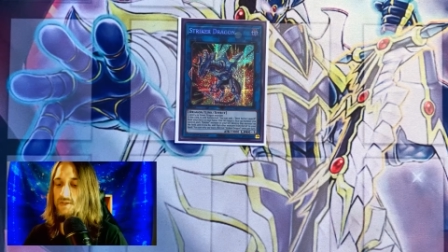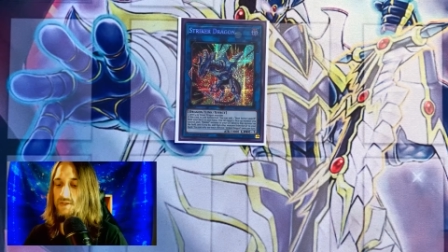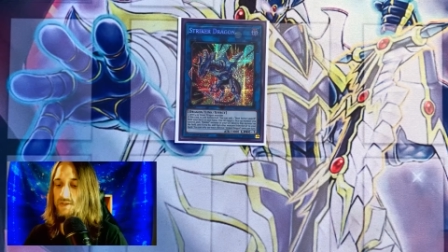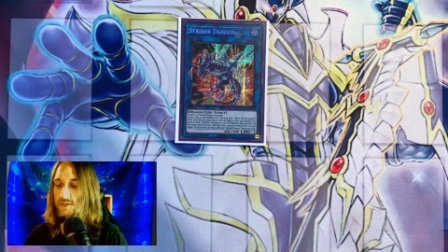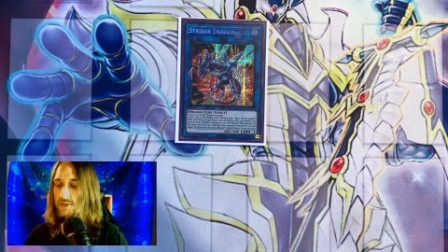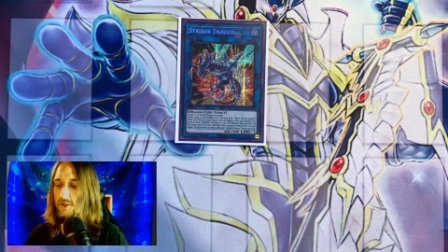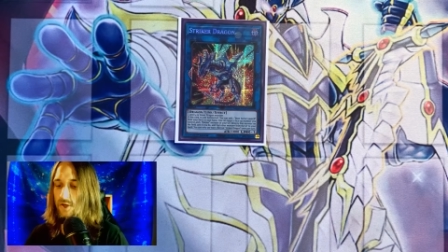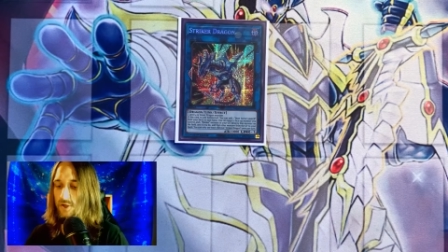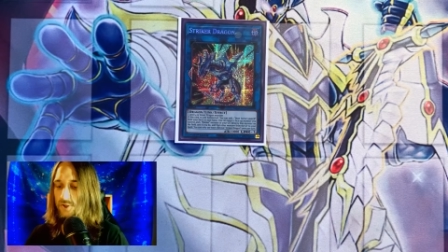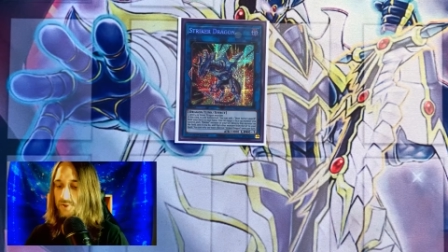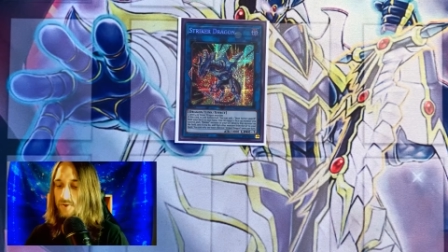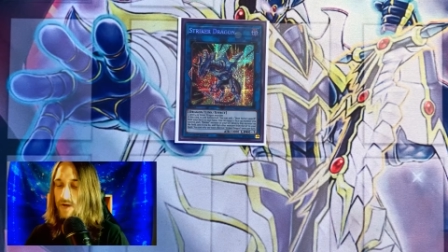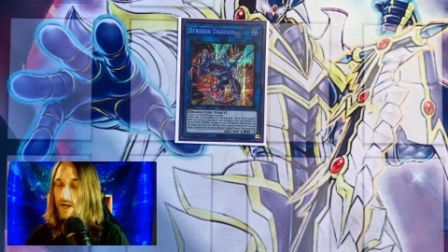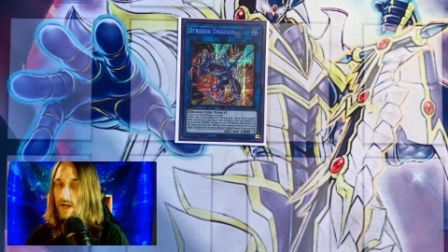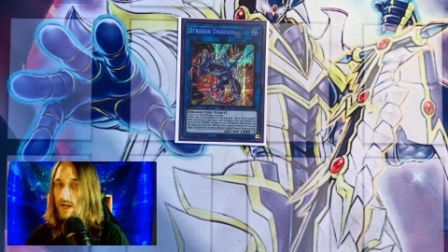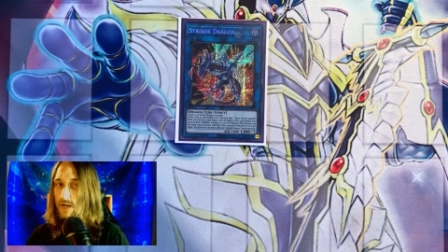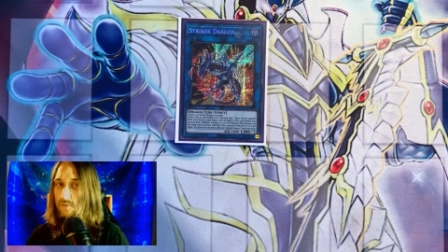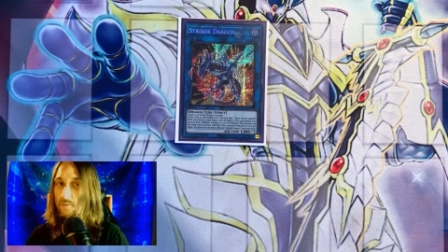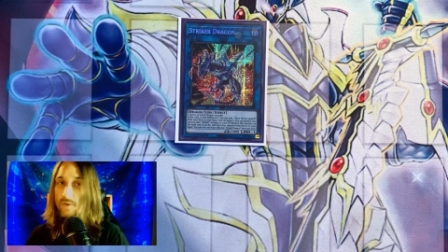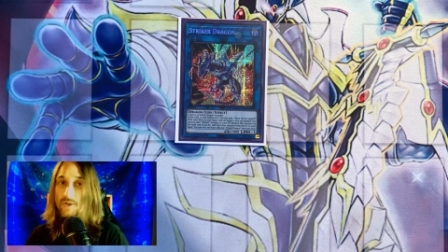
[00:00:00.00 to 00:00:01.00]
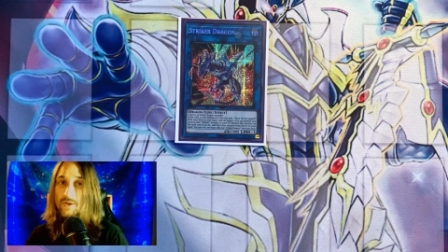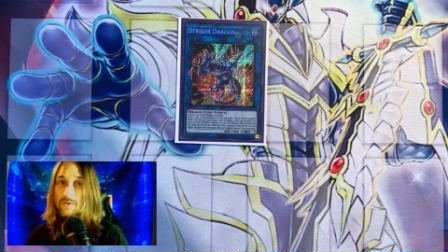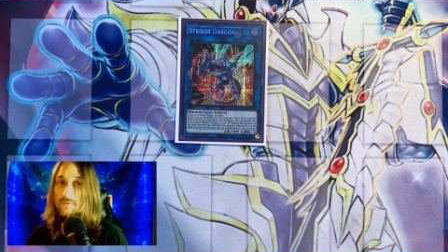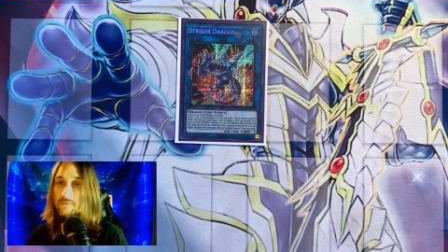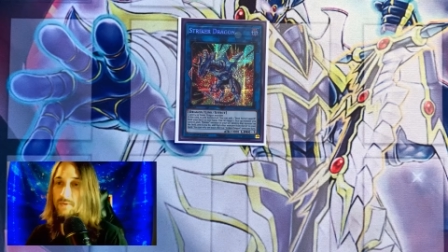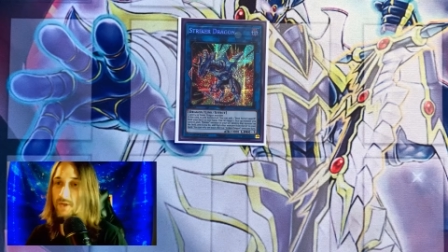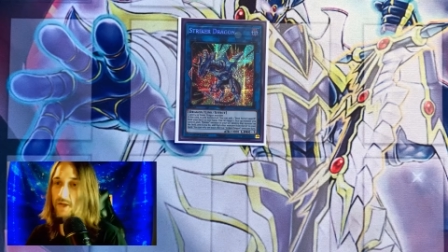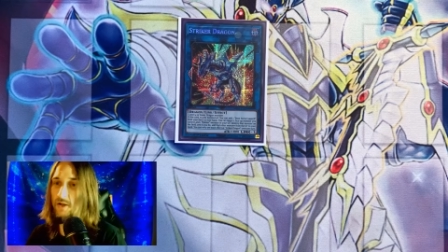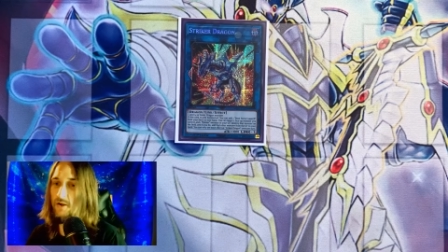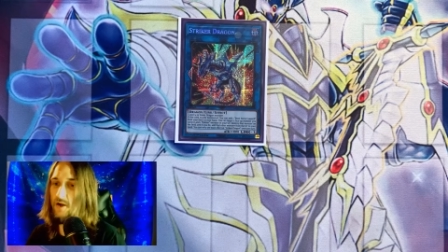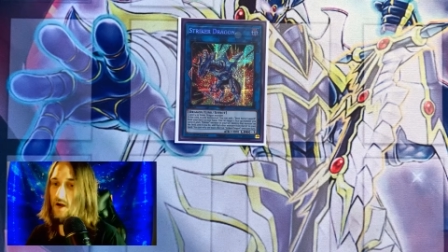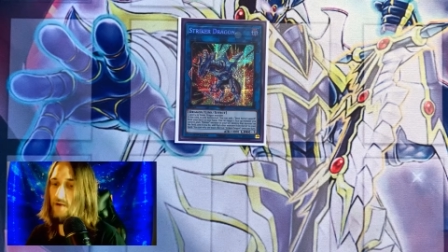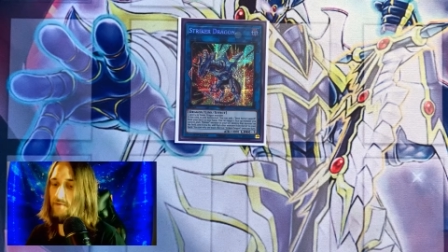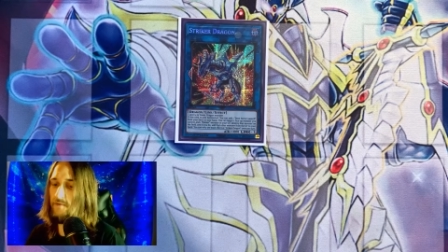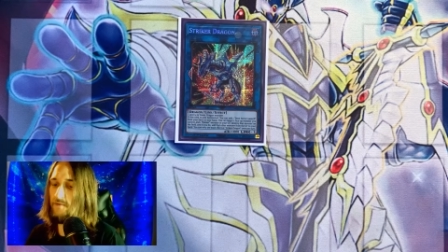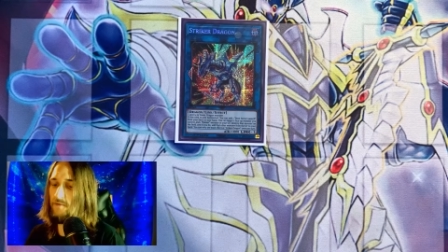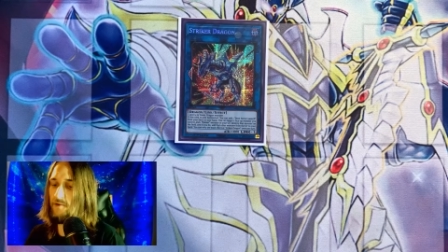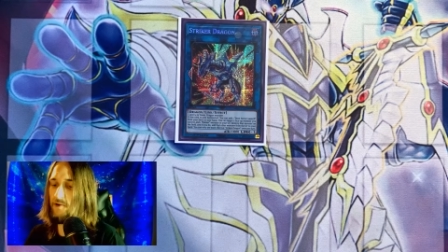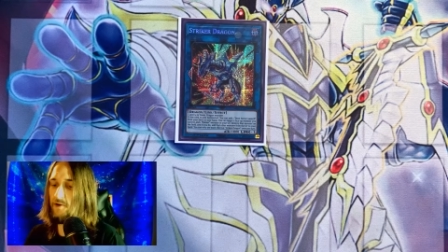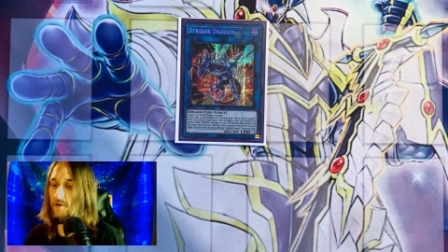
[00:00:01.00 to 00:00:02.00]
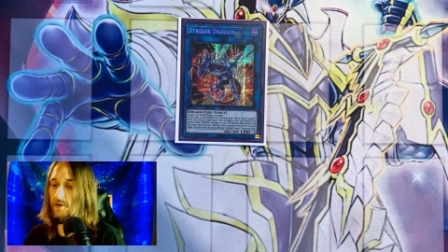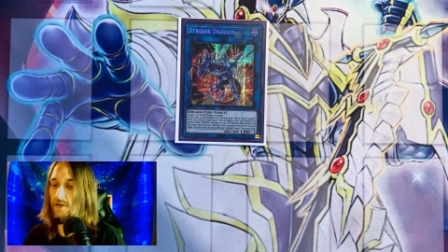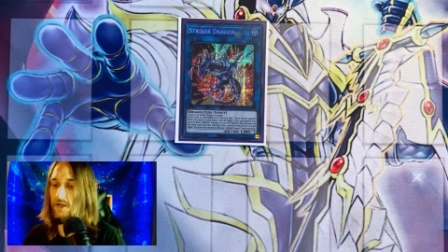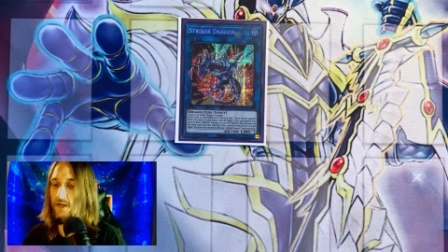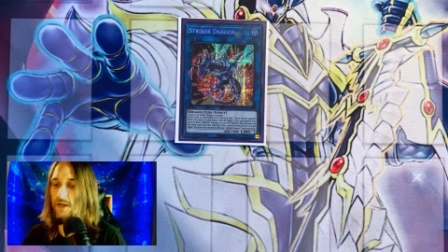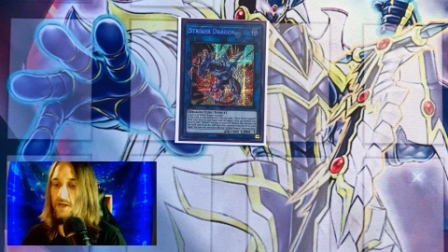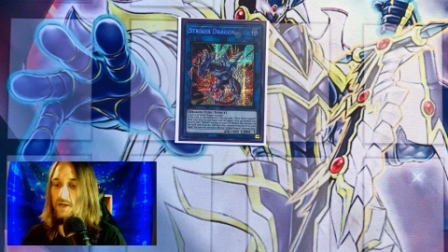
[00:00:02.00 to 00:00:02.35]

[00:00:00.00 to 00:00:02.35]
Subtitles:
It's a Dark Dragon when you link off of your